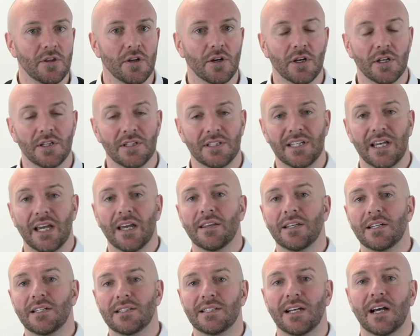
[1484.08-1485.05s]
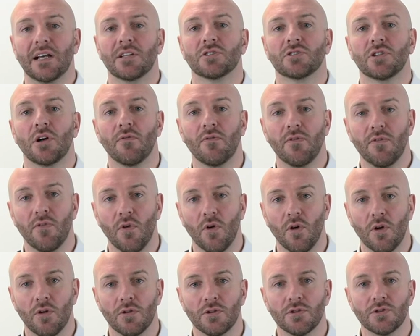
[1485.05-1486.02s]
that can take these tasks on
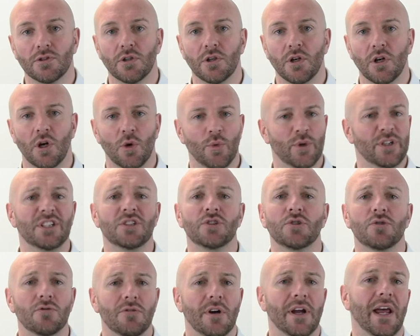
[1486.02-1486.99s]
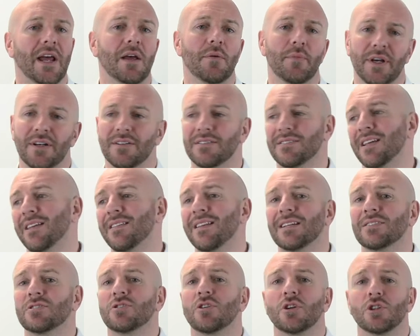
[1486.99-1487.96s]
for us, which is great because then
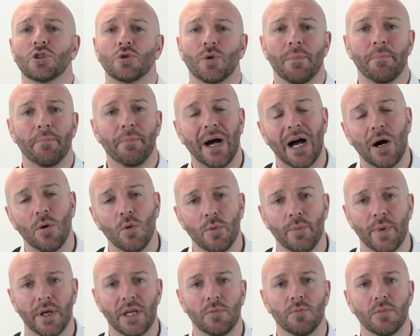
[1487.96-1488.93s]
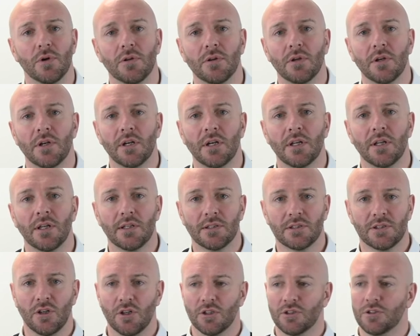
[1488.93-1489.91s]
that starts to empower people. That
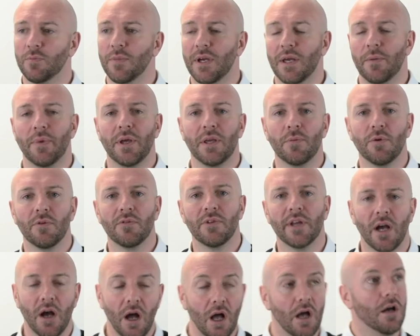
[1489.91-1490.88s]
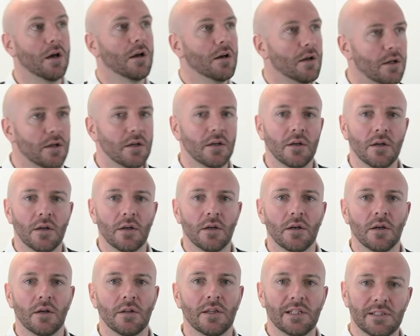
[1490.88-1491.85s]
starts to make people think, oh,
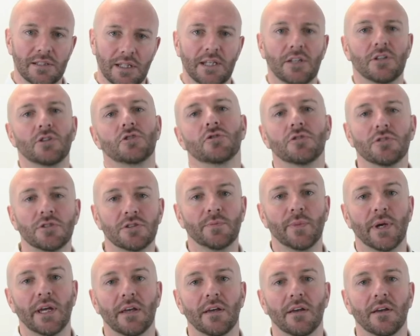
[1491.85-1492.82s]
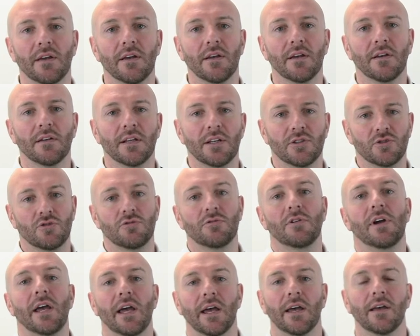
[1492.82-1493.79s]
this leader trusts me. That's
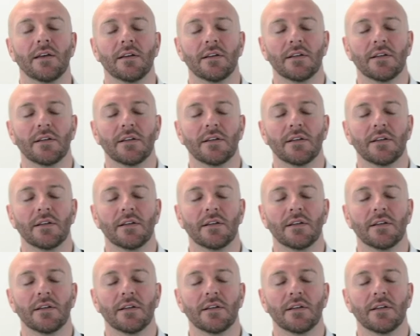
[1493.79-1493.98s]
great.